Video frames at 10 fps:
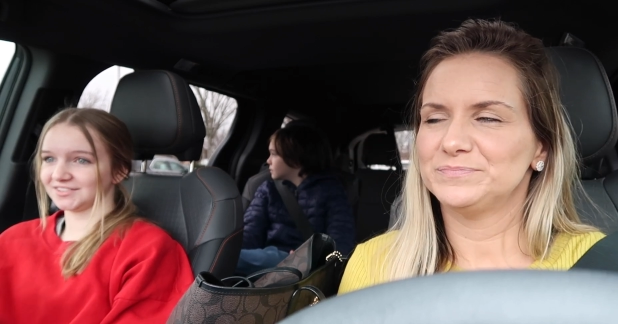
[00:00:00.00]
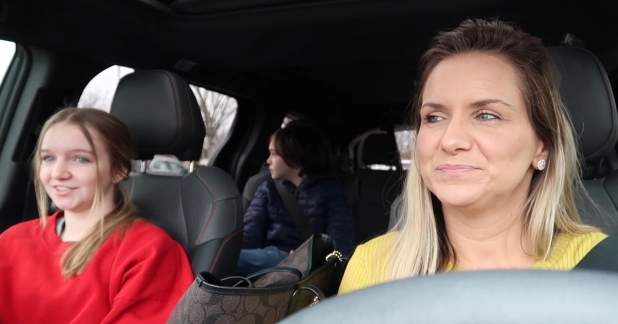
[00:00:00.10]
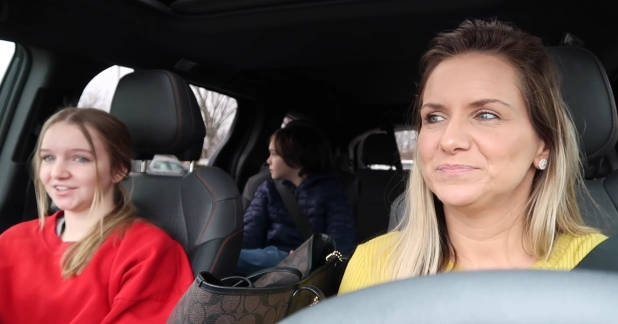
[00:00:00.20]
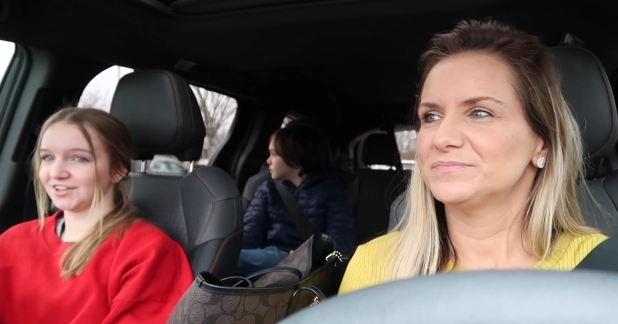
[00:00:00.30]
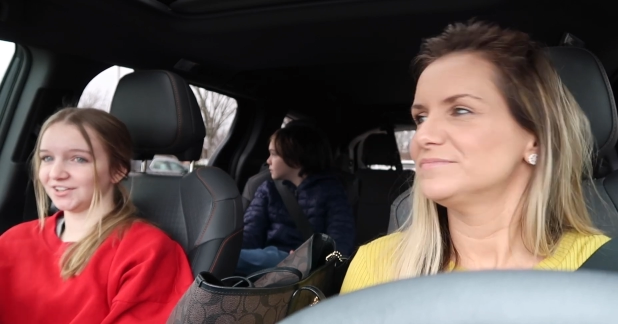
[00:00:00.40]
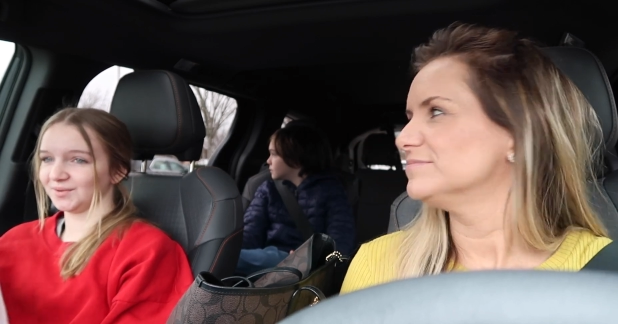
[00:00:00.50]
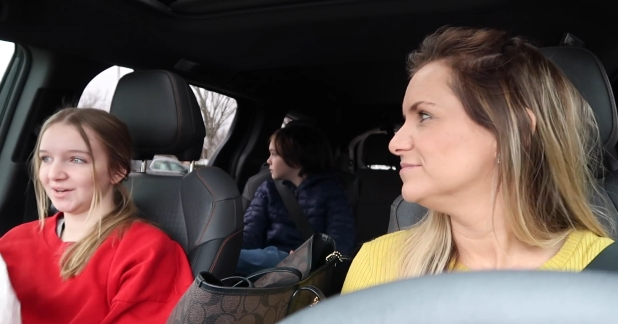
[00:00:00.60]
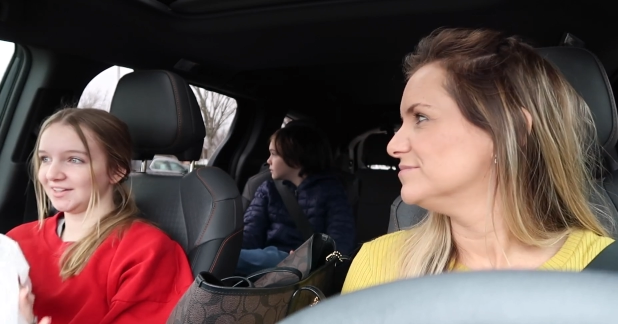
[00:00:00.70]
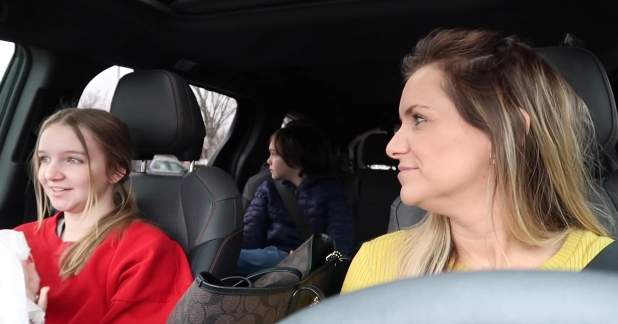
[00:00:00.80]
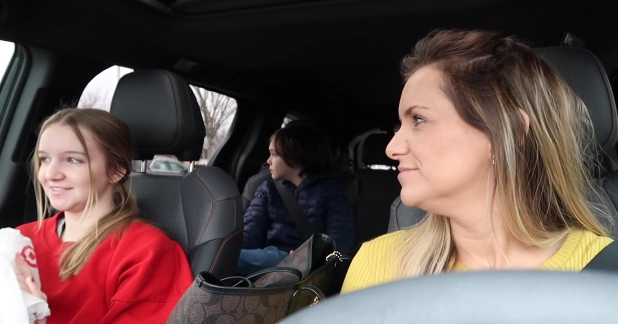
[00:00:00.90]
Speaker 1: Cook or do
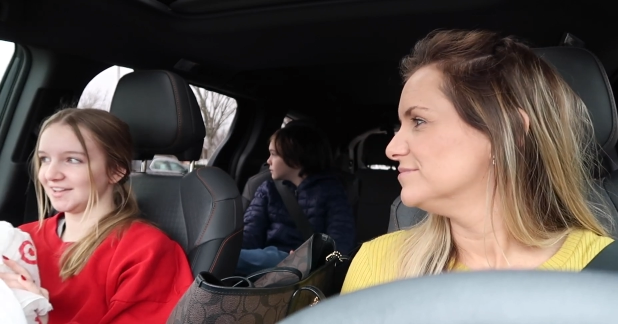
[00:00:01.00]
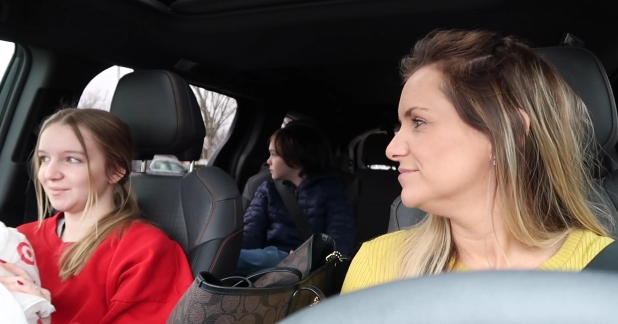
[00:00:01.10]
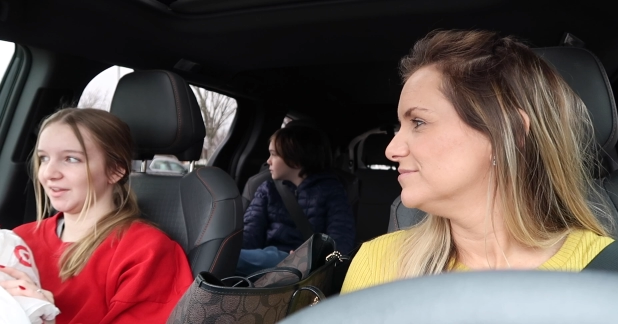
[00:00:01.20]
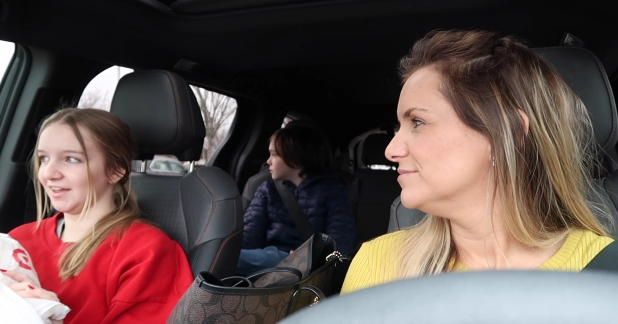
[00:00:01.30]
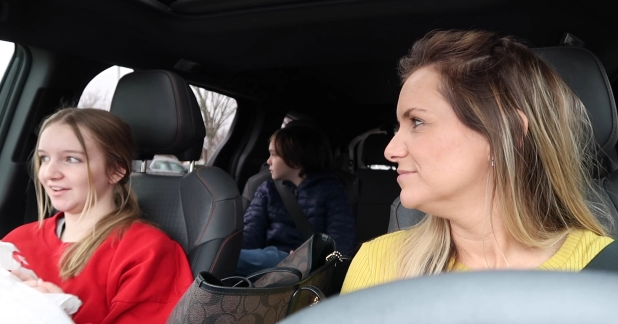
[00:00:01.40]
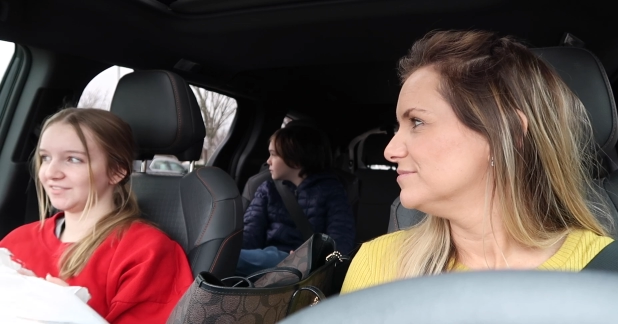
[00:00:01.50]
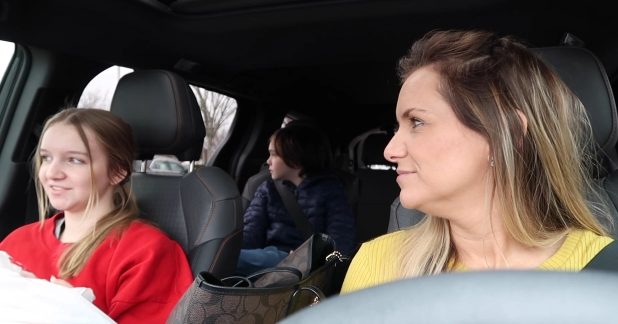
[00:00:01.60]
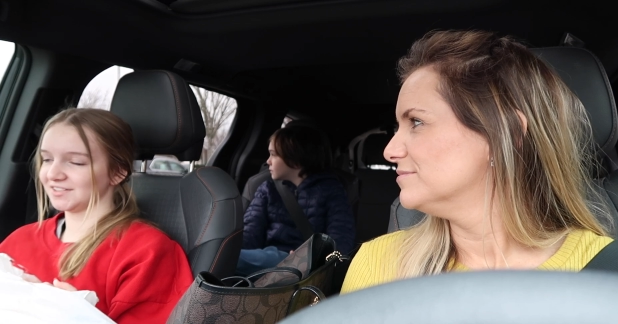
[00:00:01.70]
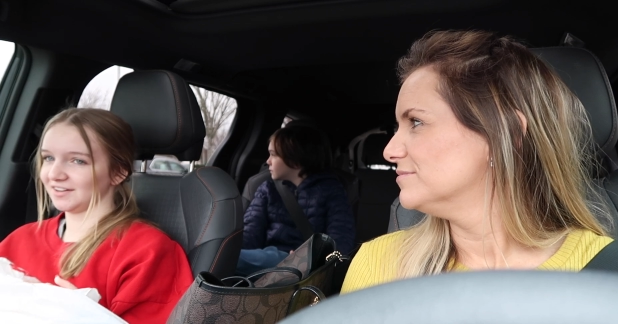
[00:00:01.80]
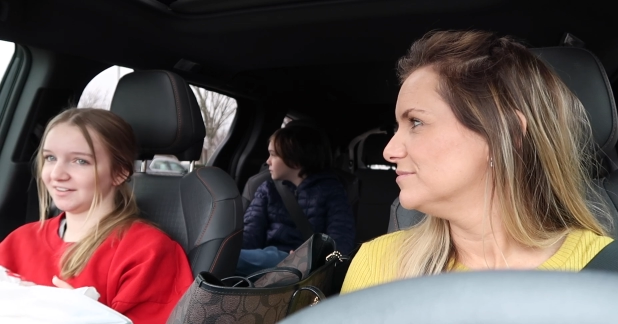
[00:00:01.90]
anything to save my life,
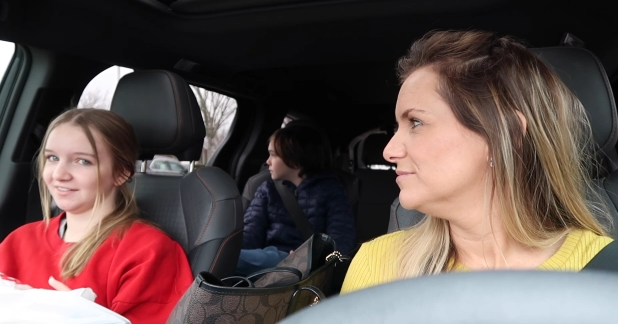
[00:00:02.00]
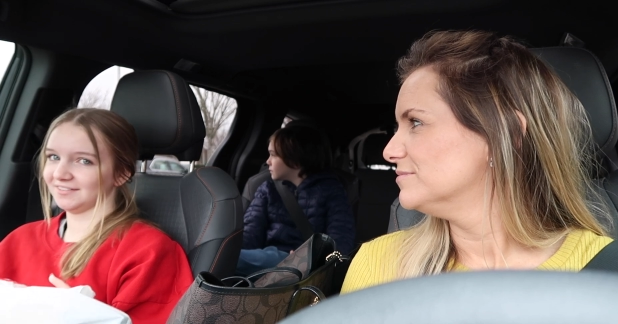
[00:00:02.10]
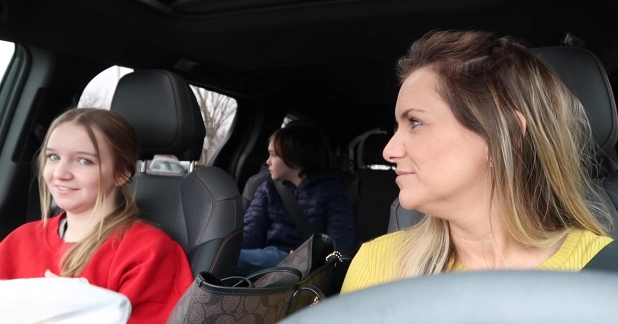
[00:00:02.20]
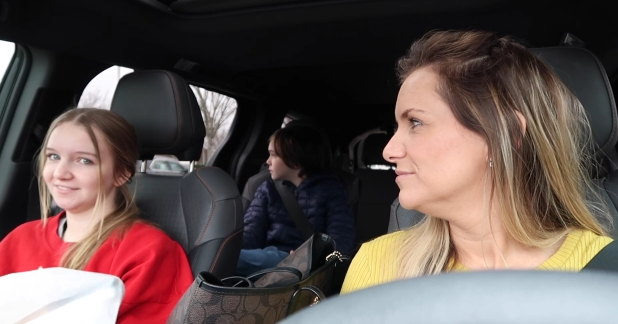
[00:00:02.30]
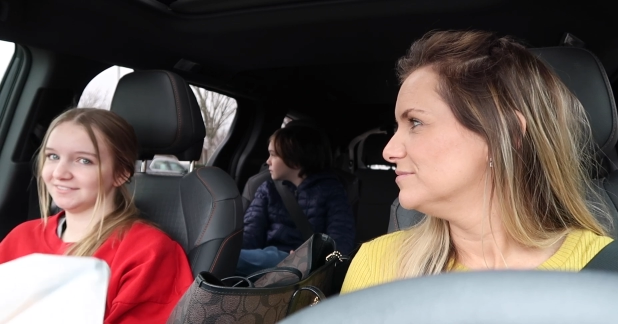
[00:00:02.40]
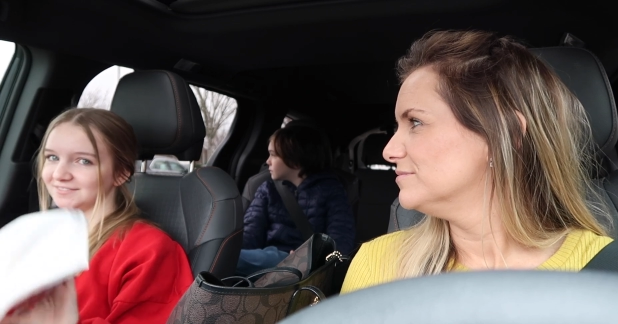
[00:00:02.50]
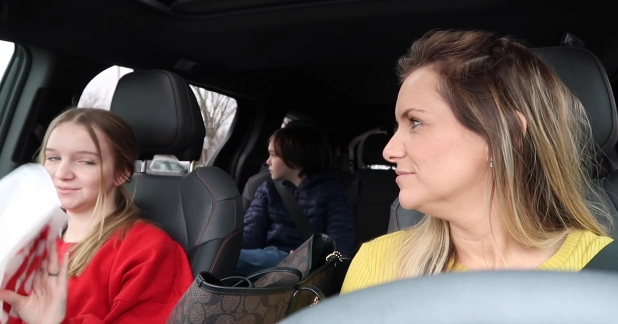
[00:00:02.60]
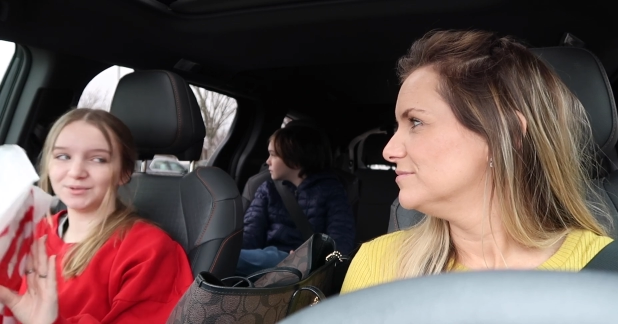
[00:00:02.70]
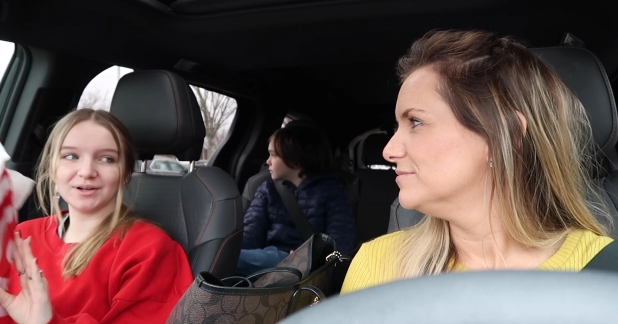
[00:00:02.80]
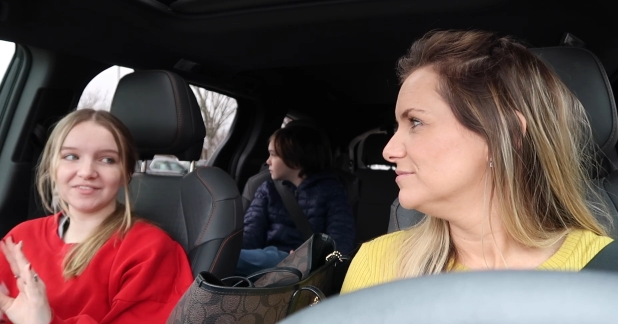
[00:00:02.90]
so
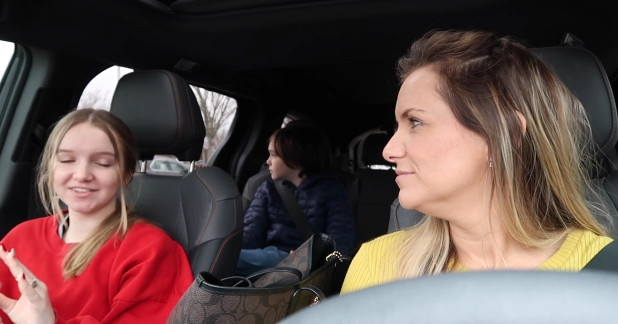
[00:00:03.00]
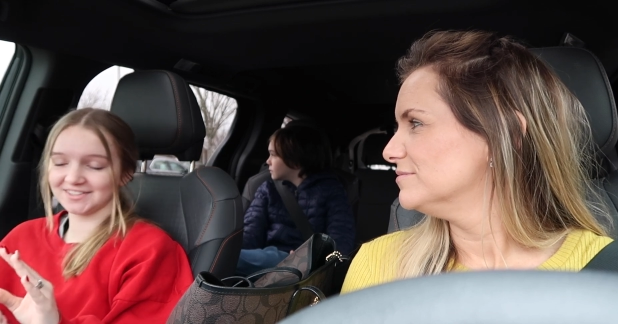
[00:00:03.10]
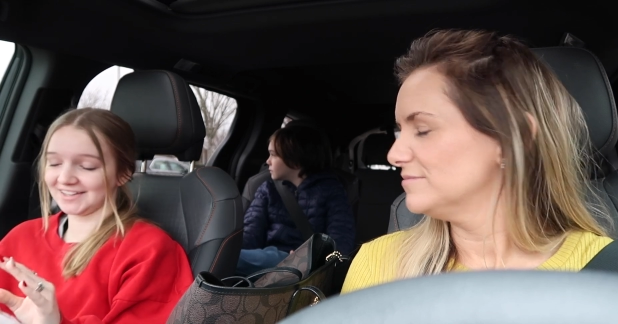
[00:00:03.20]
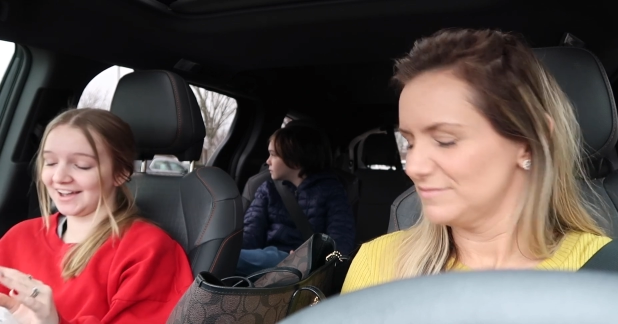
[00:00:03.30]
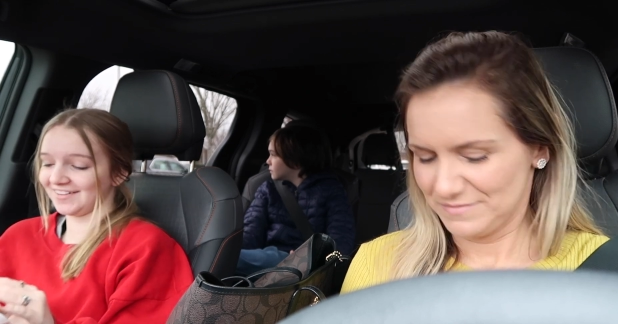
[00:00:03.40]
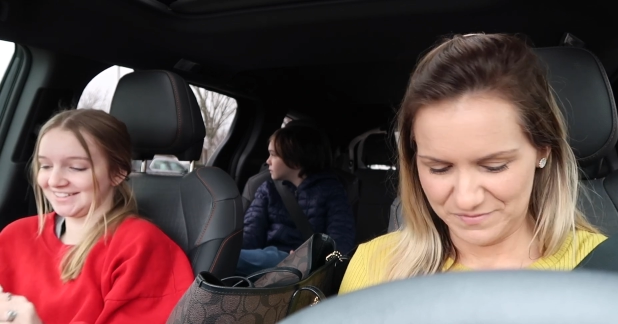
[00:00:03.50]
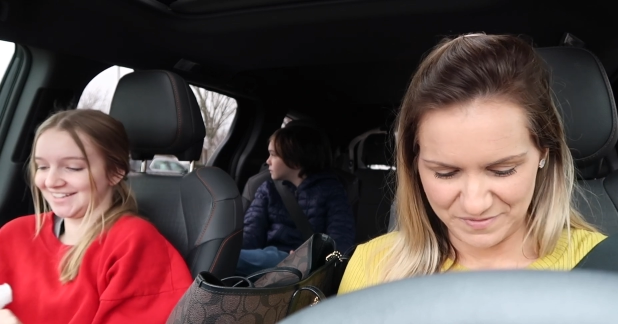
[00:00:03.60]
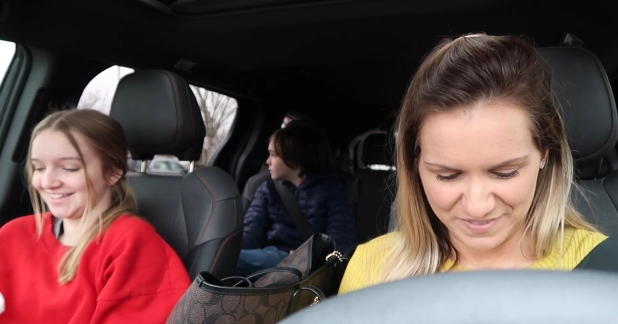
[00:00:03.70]
we'll have to see how it